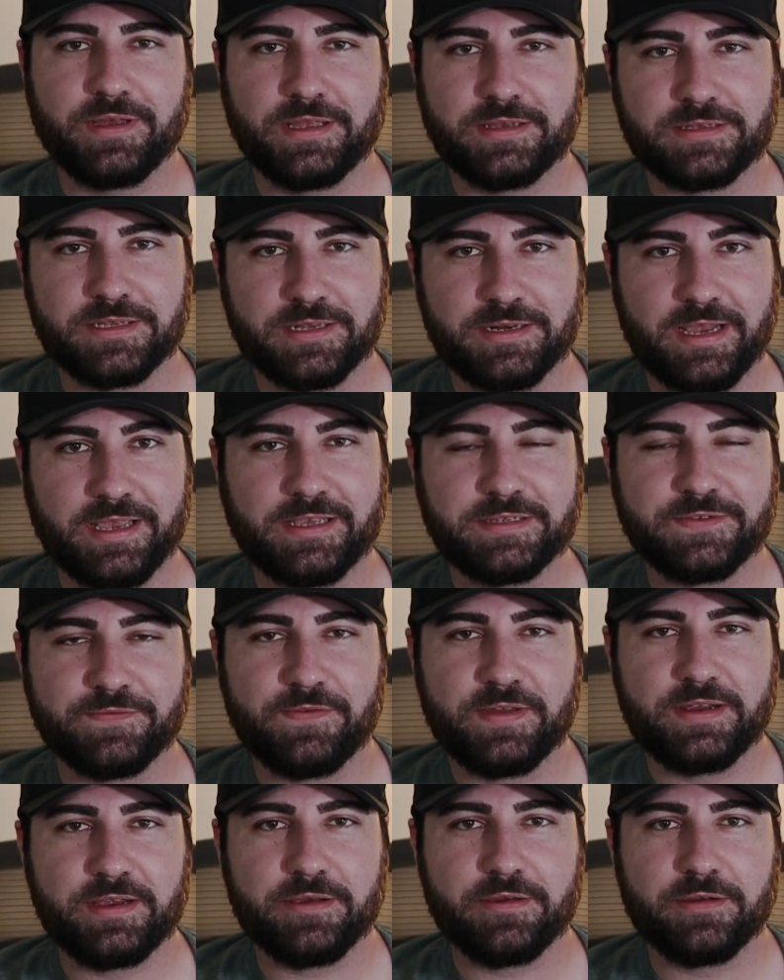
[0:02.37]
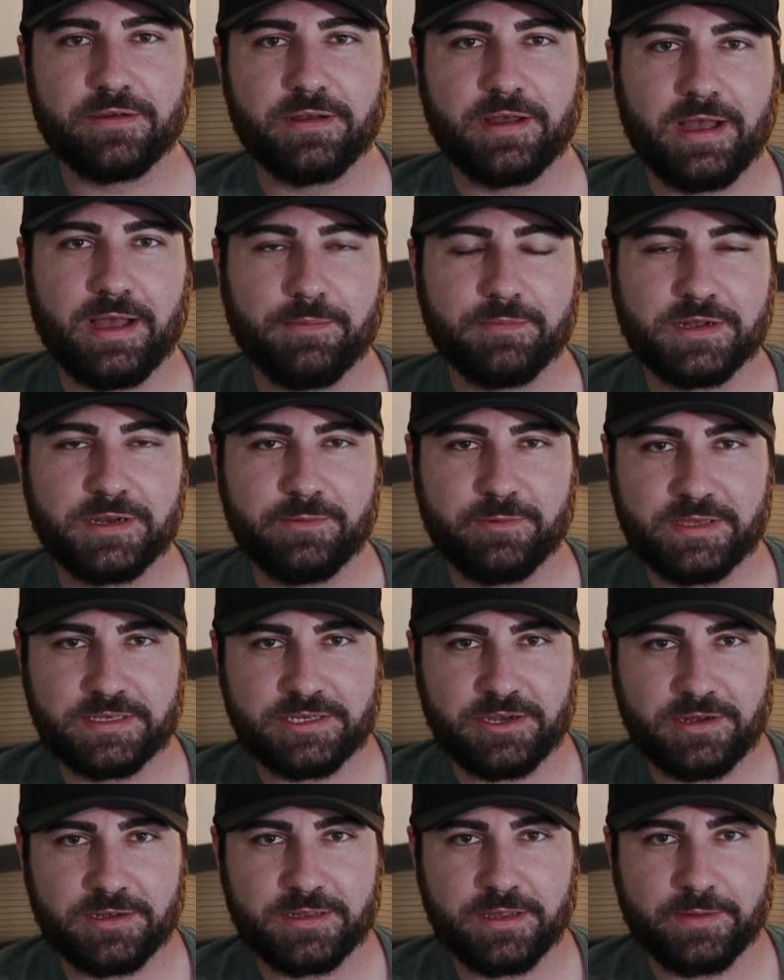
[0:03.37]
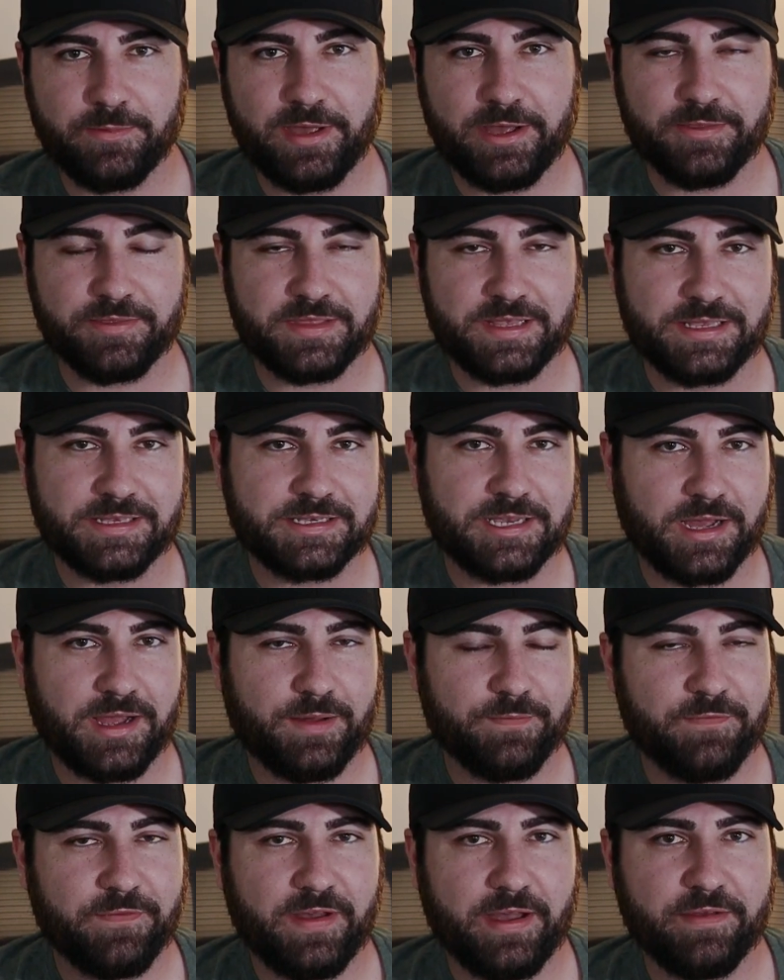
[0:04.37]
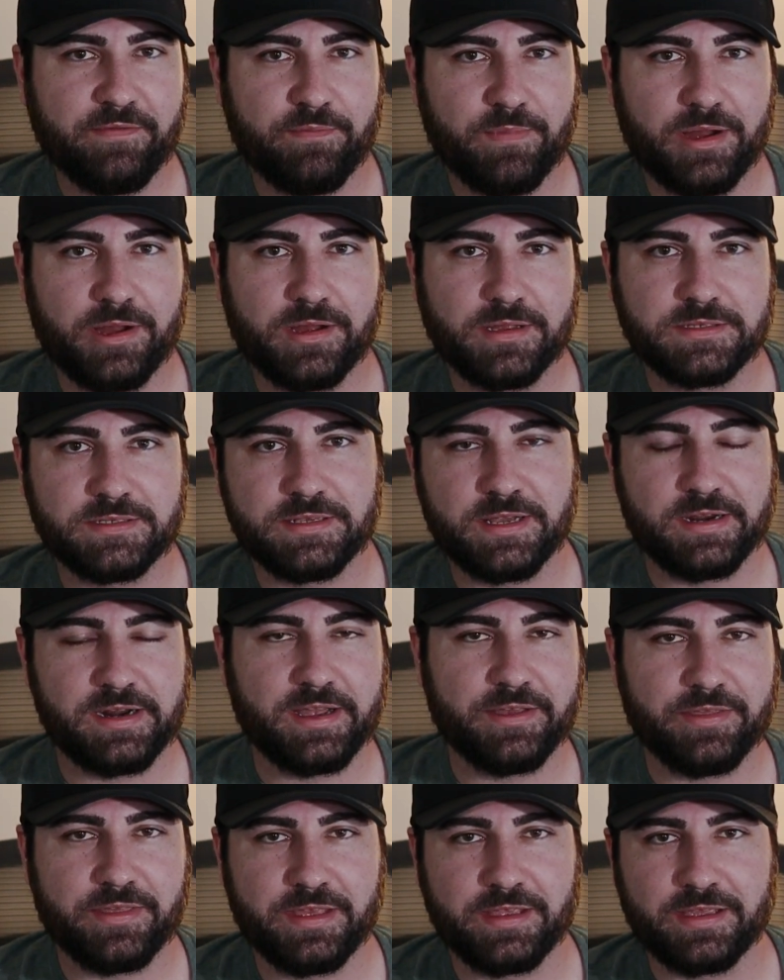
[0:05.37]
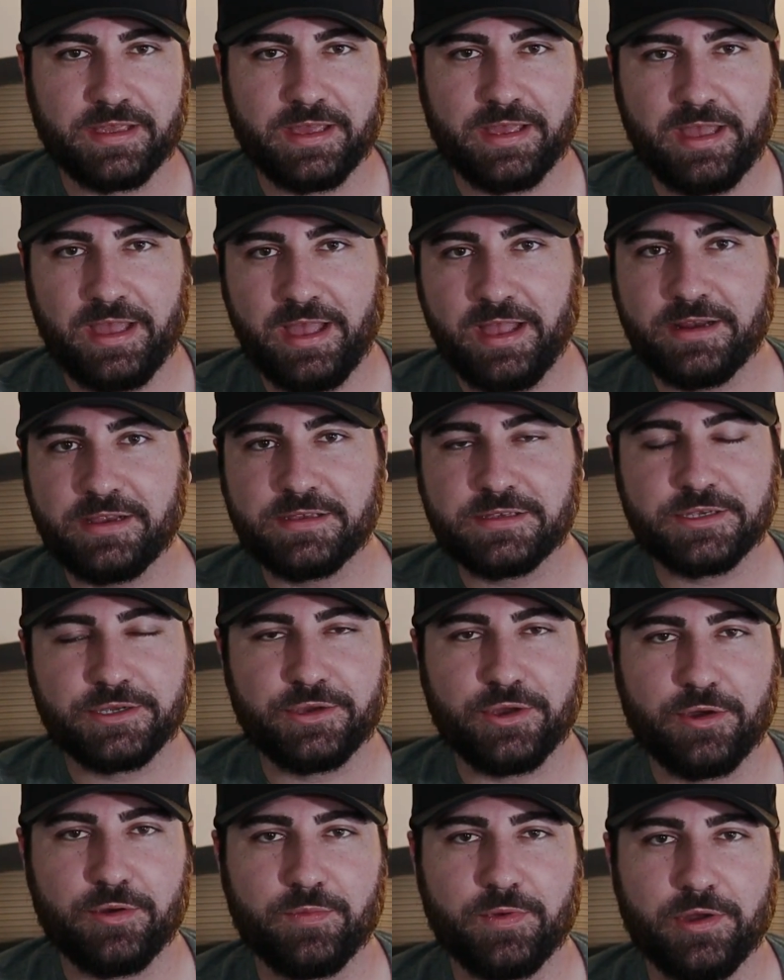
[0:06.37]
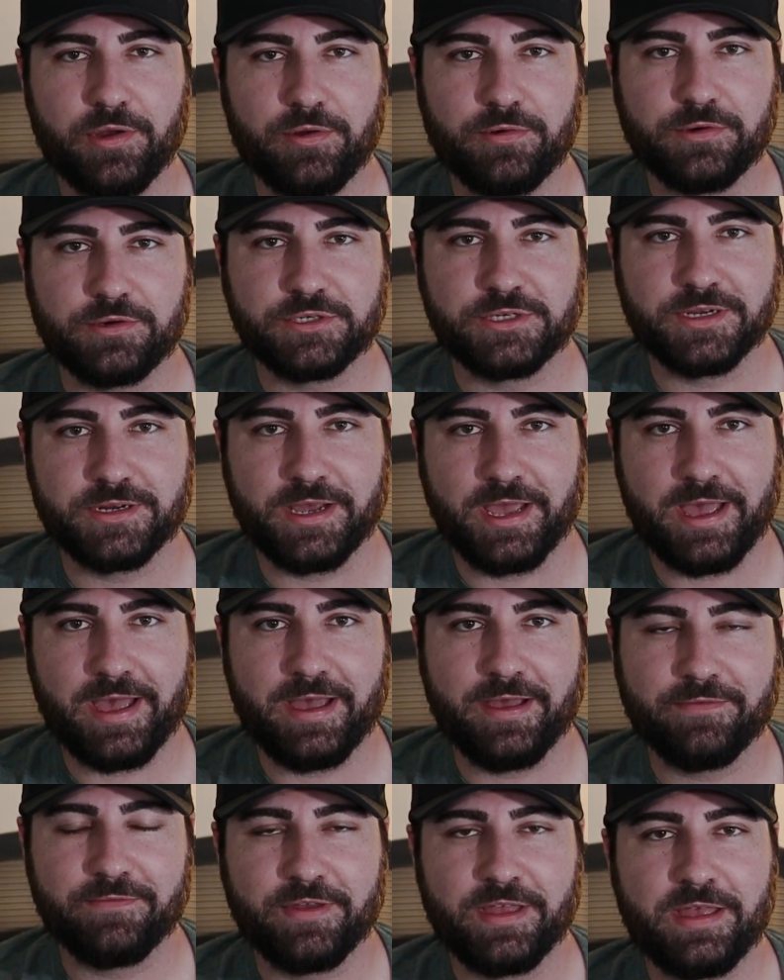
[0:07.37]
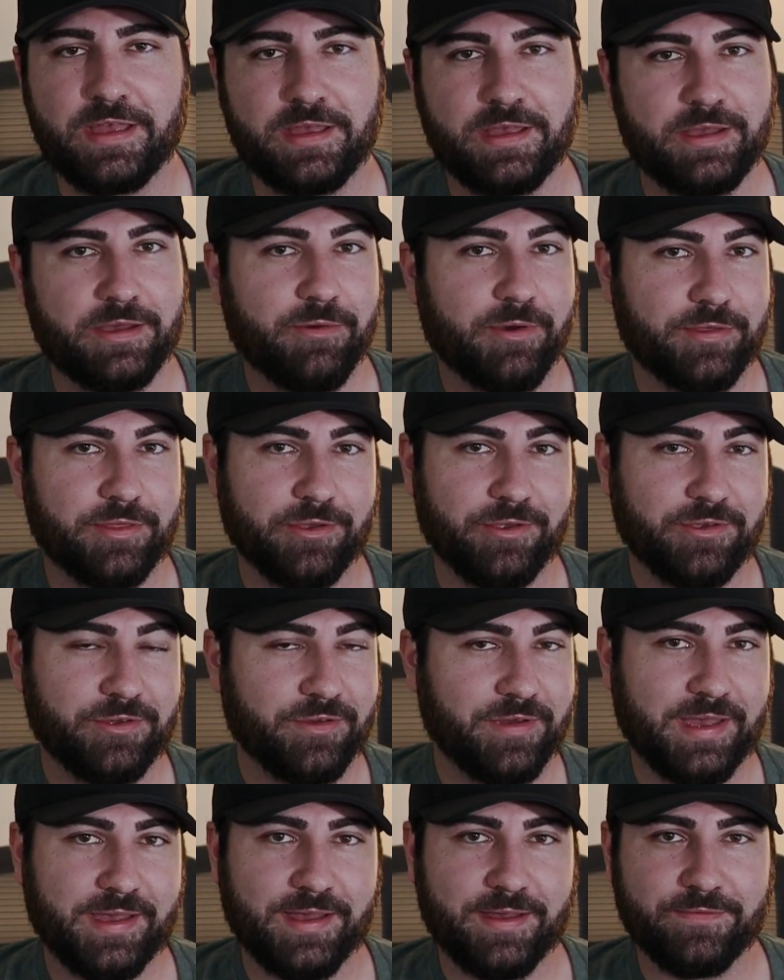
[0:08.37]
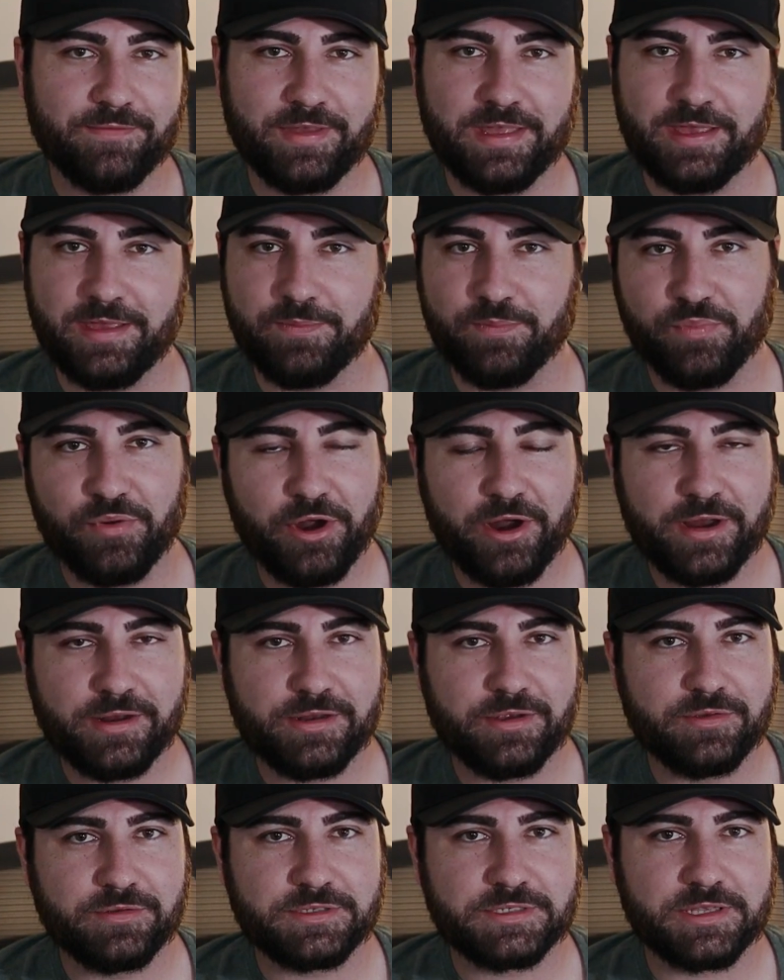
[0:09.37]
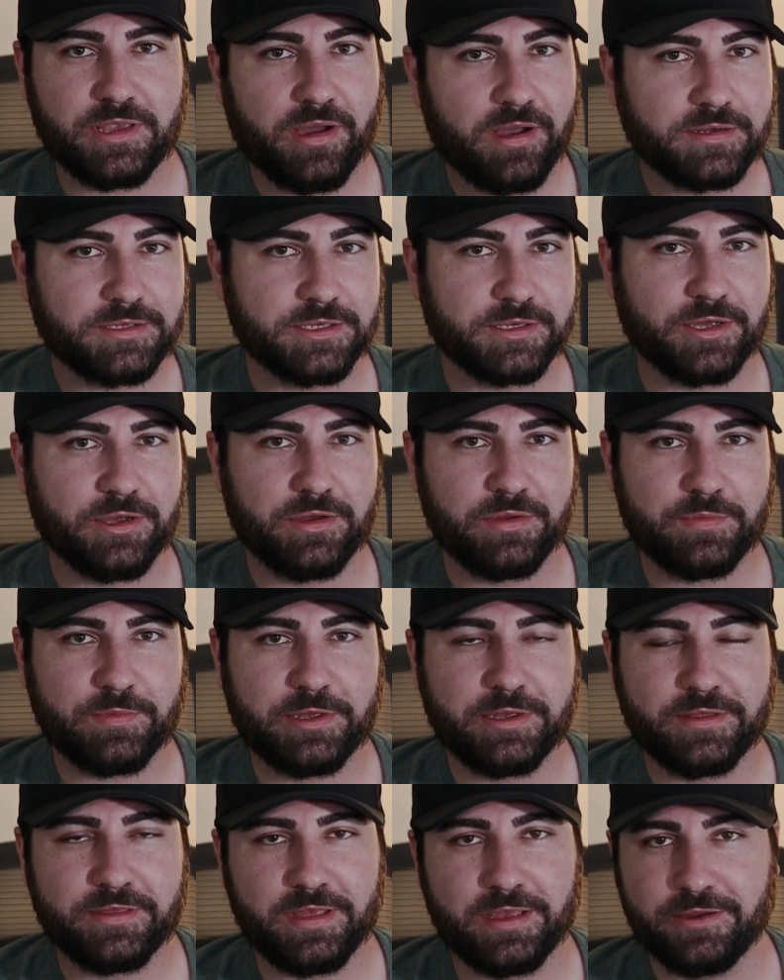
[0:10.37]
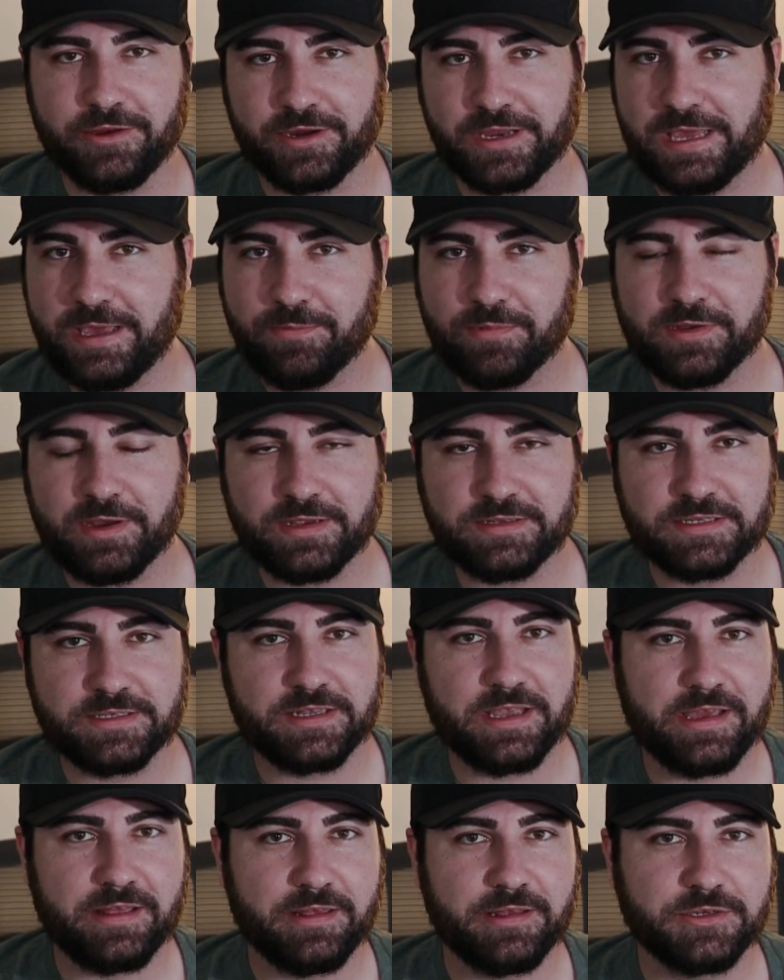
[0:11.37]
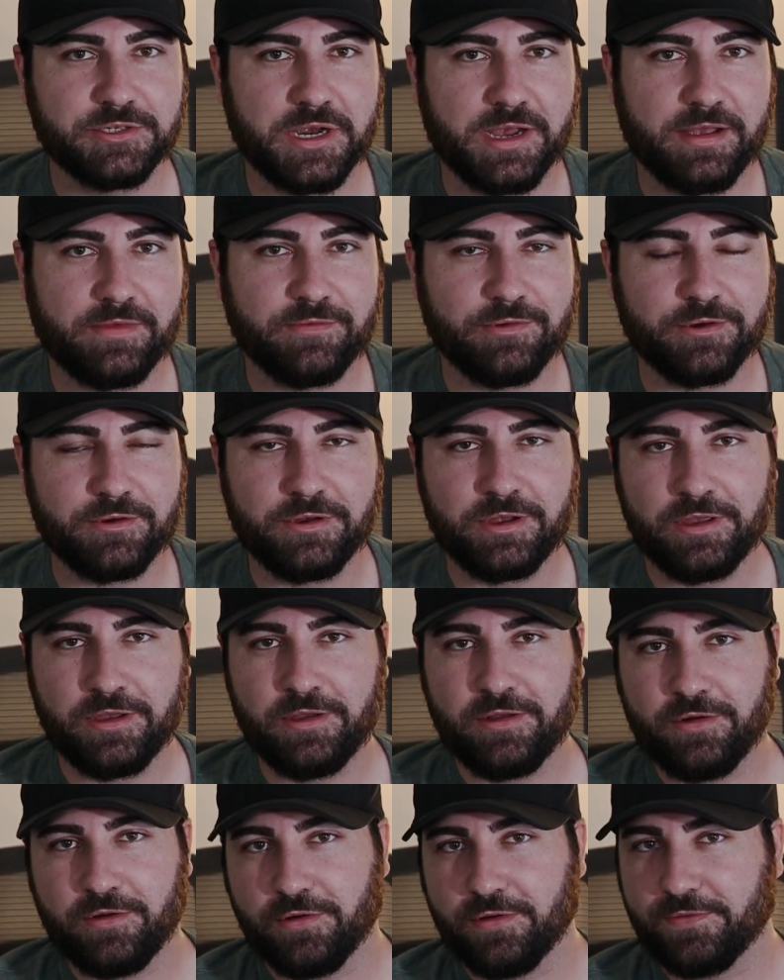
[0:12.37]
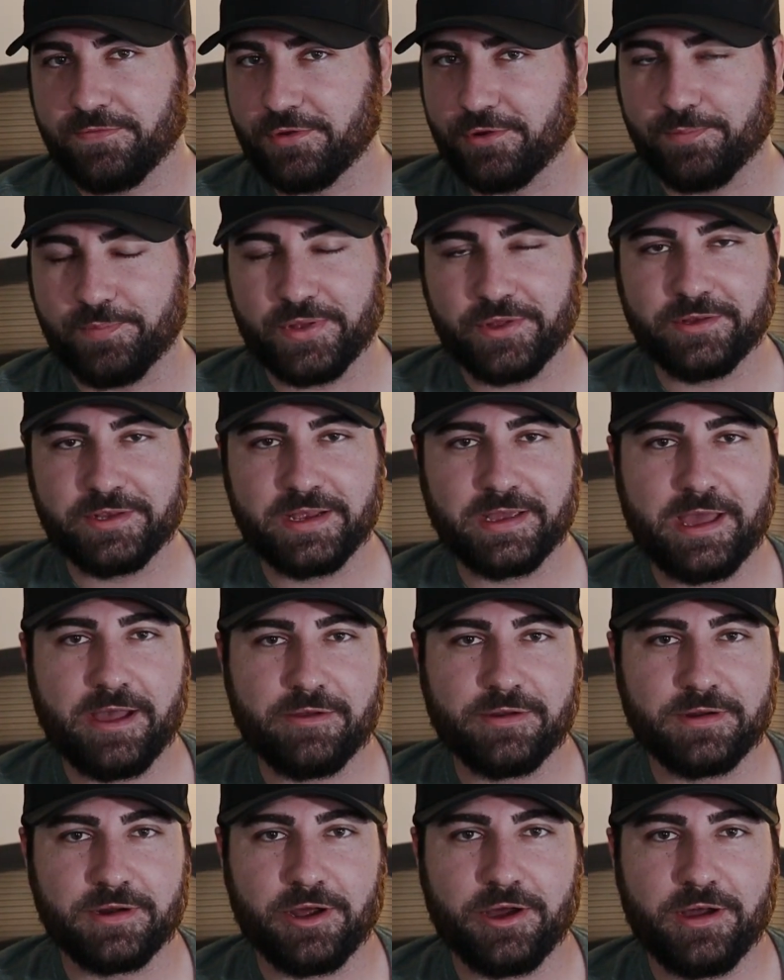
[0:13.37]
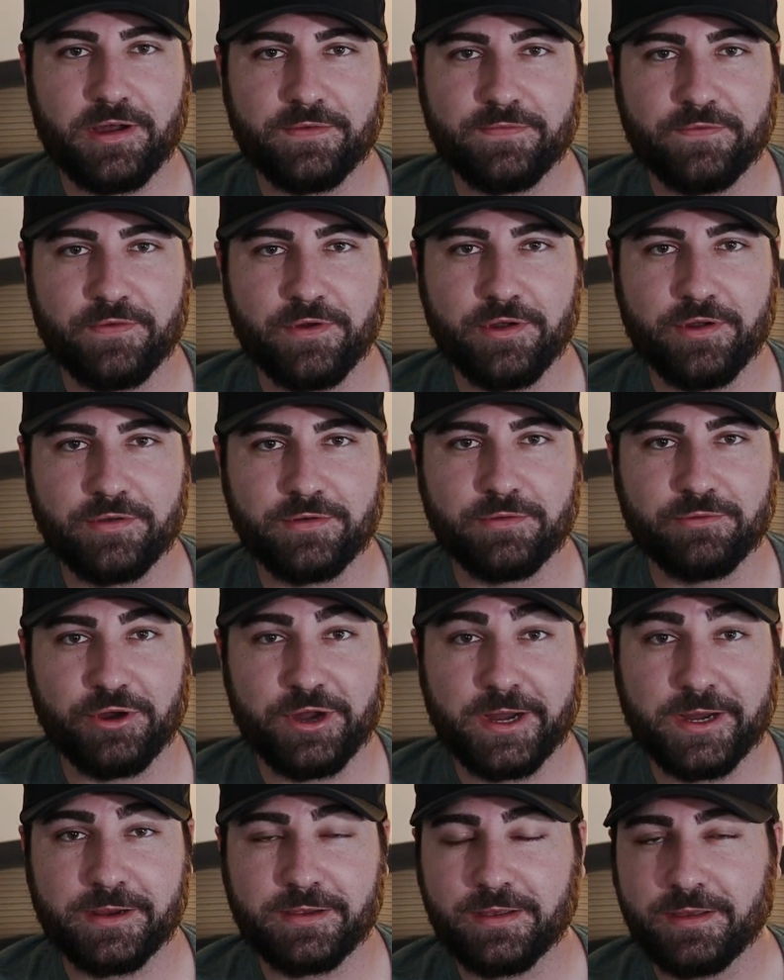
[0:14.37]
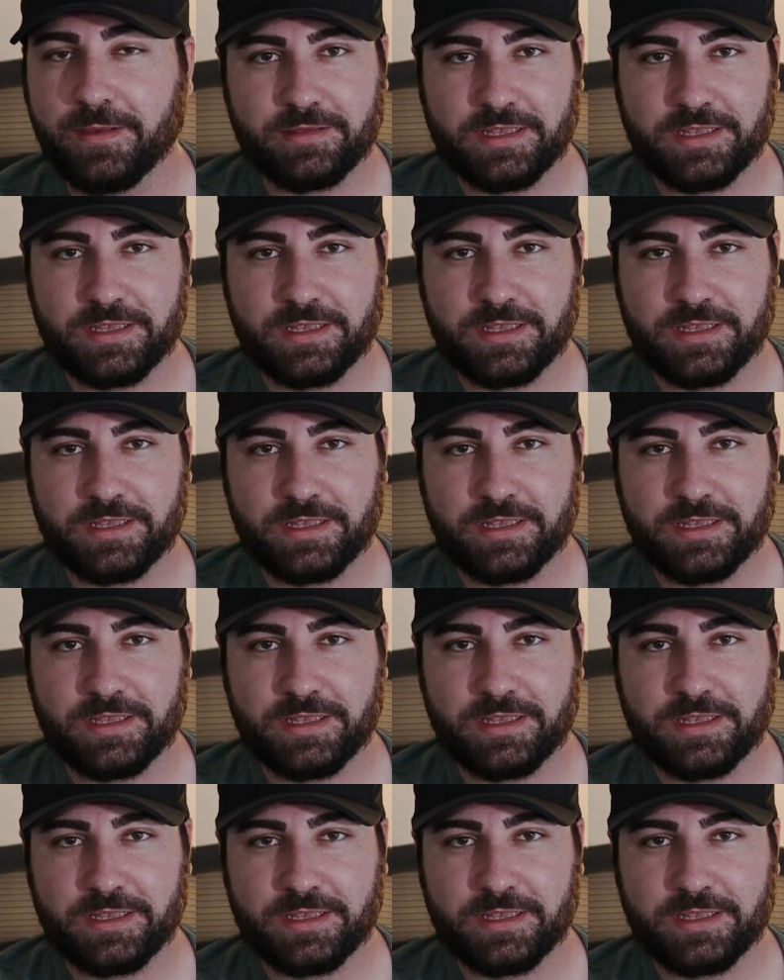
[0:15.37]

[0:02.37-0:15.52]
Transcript: In today's video, I'm going to be talking about the top 5 mods that I think any Tacoma owner should have, whether you have a brand new stock Tacoma that you're keeping as a daily driver, or if you're building out an off-road rig.